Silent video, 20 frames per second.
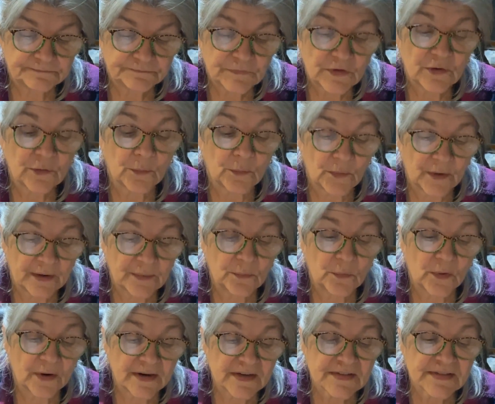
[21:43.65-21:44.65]
or when
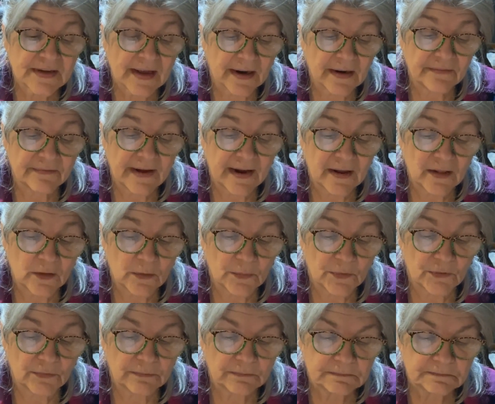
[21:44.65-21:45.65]
one is not
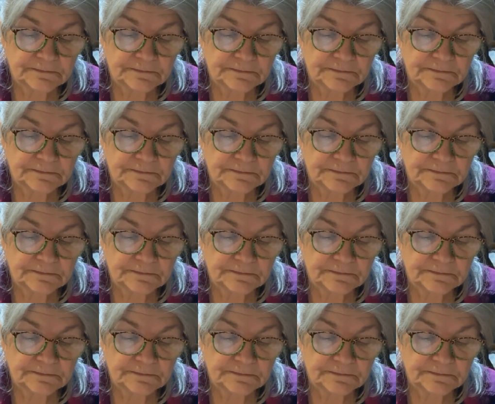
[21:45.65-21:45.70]
available,